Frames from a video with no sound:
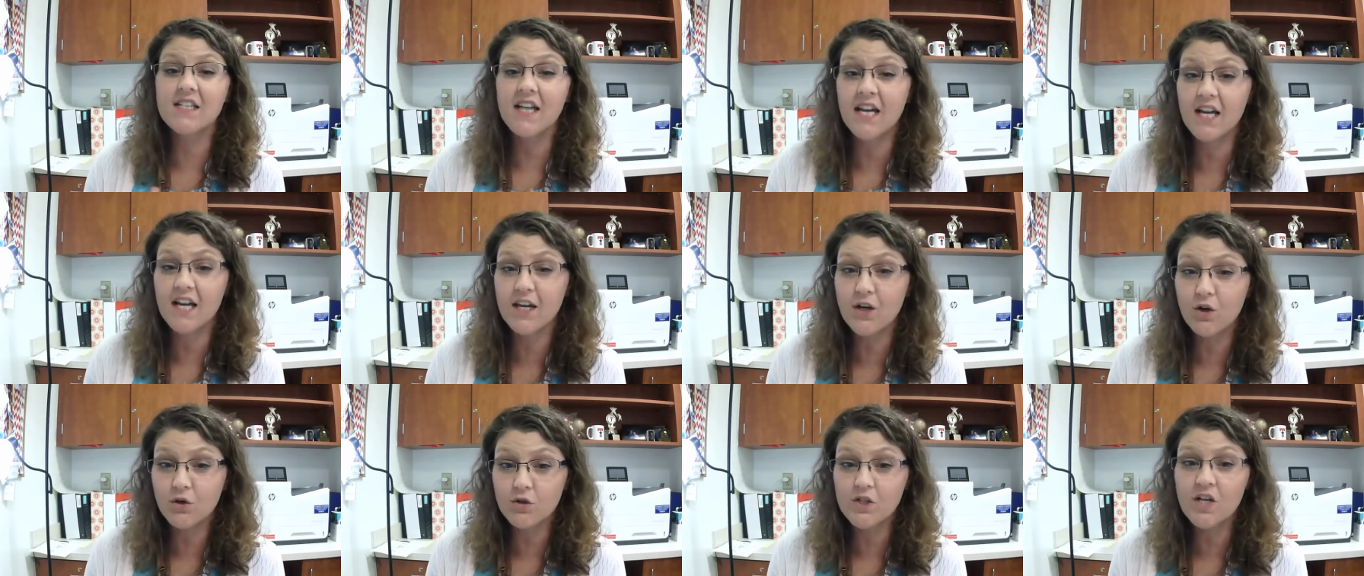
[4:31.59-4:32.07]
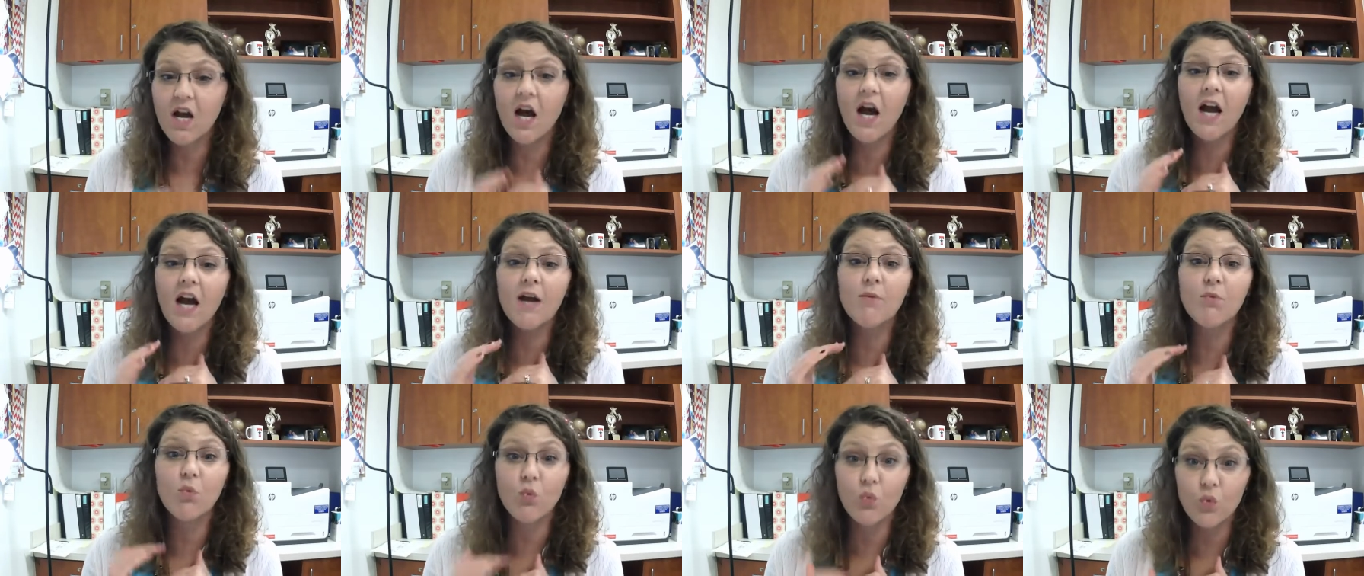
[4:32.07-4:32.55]
Take your
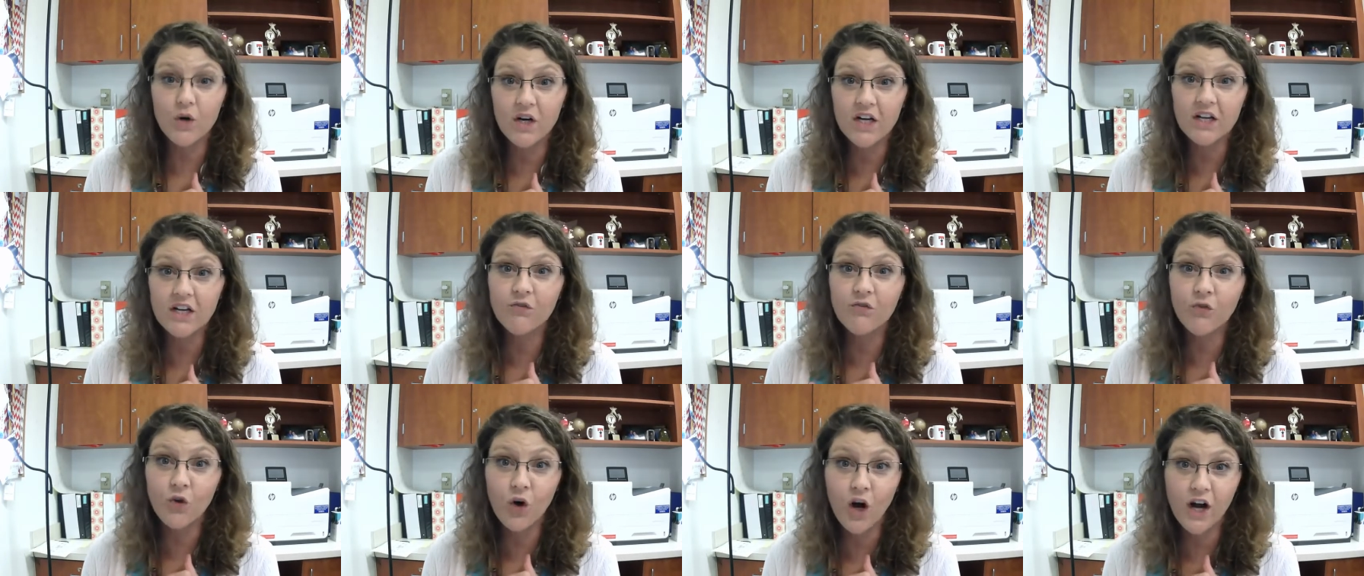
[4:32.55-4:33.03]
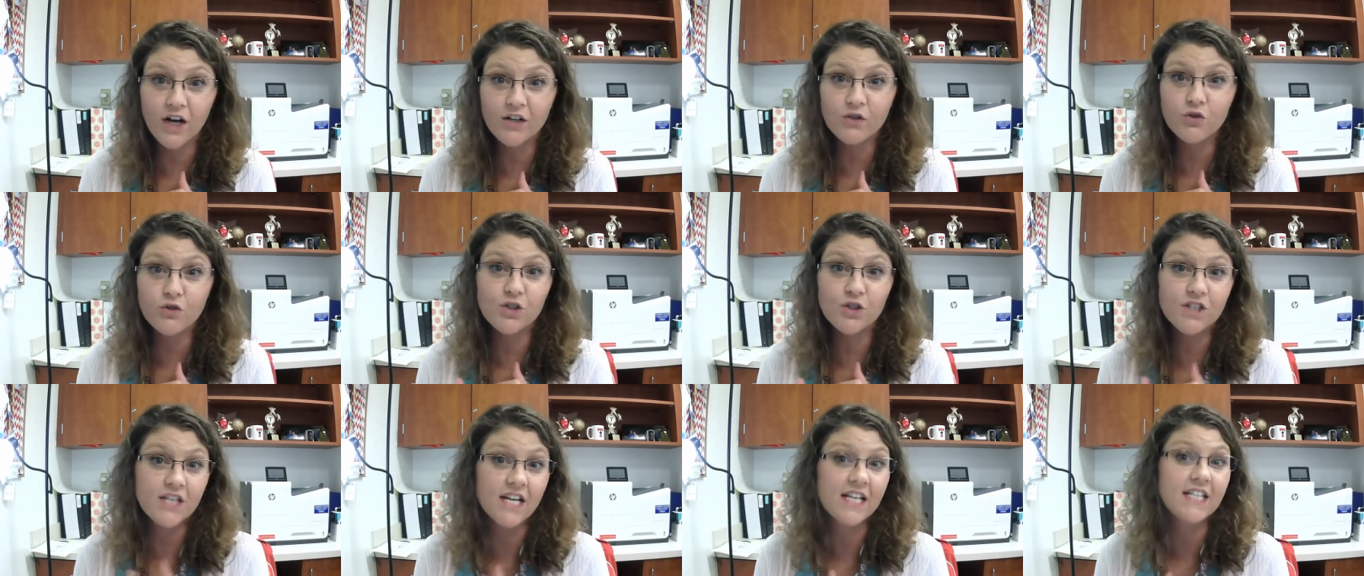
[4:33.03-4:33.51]
time, read for
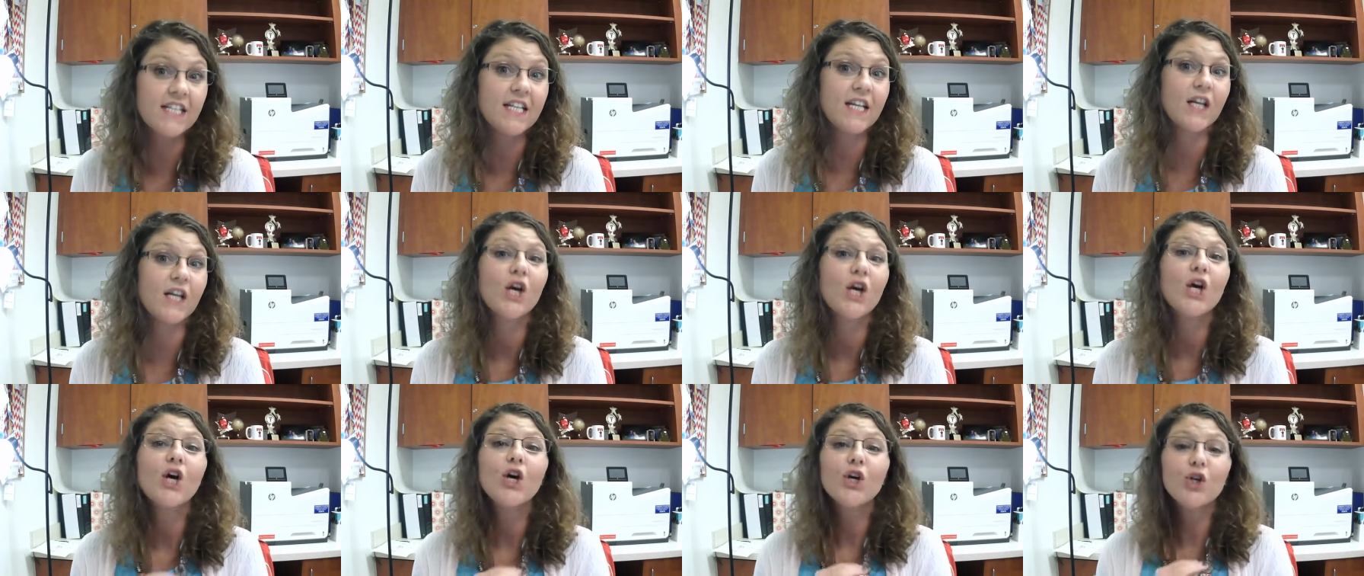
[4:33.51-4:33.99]
understanding.